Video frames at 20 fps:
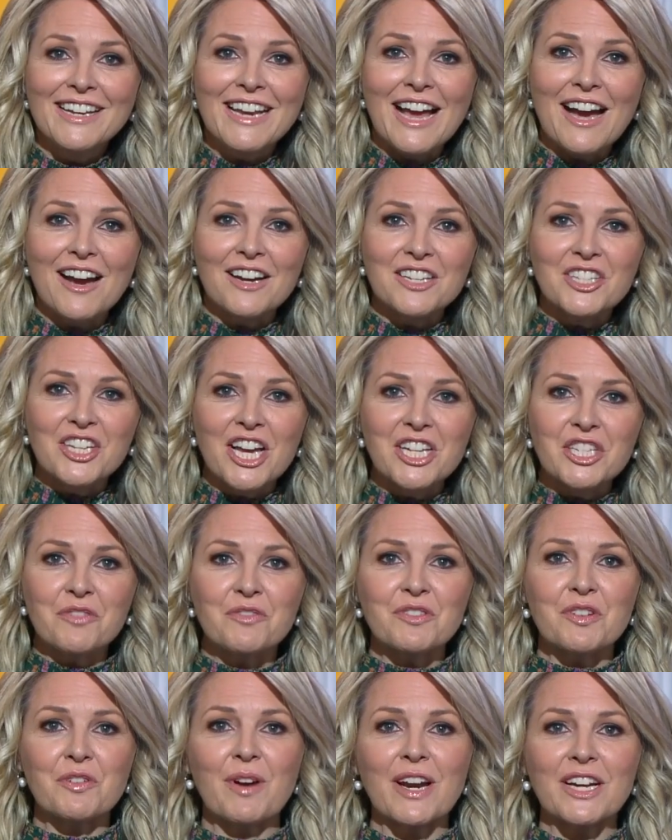Now, a
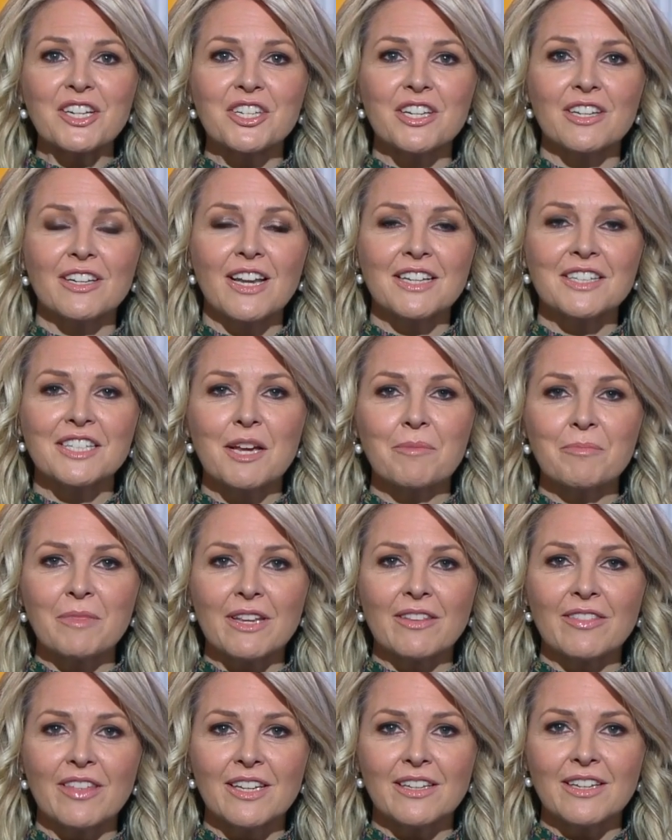change of direction and
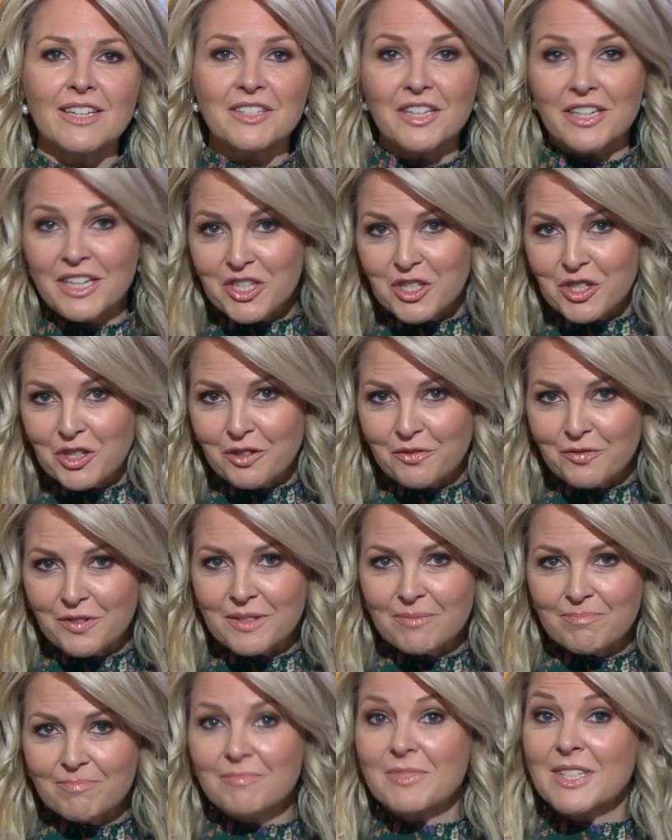something that is an issue
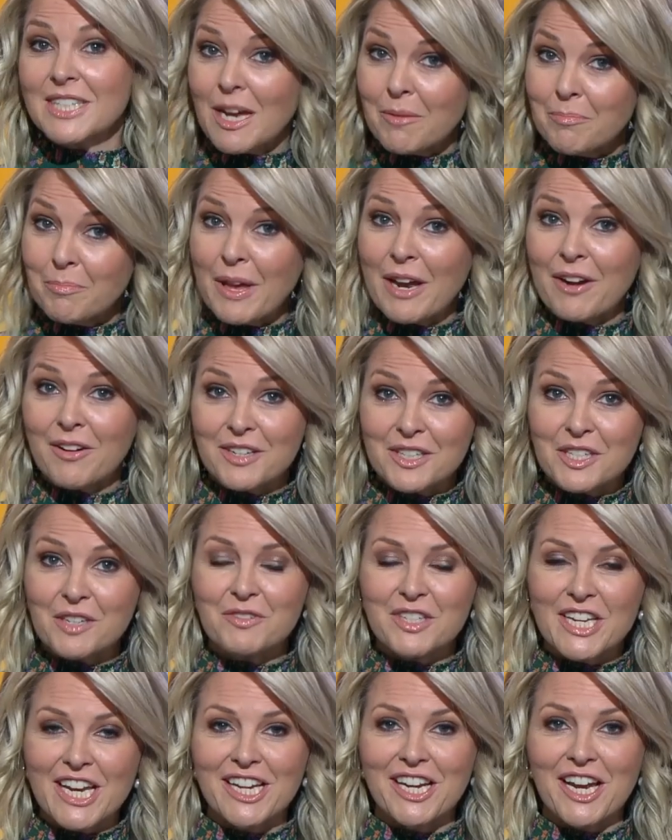for some
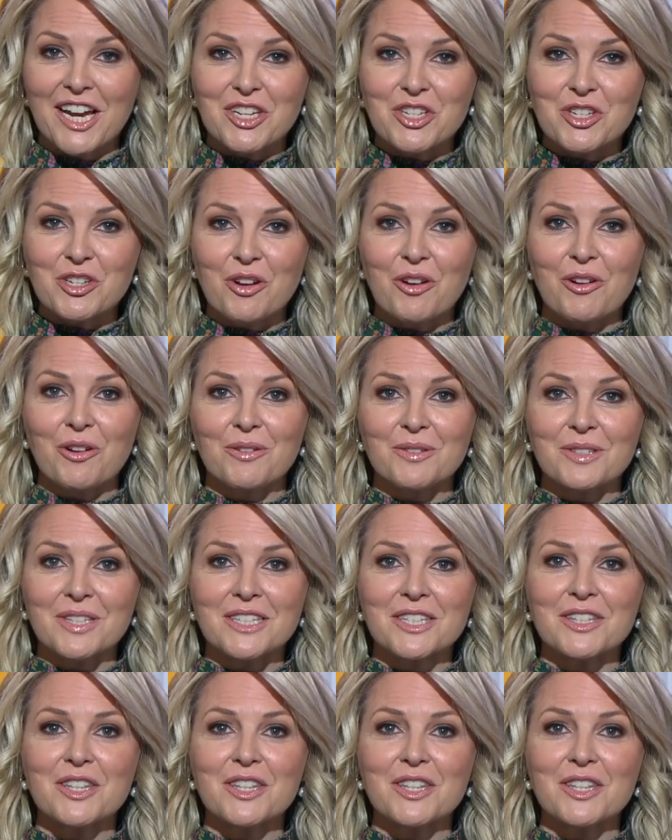parents of teenaged girls.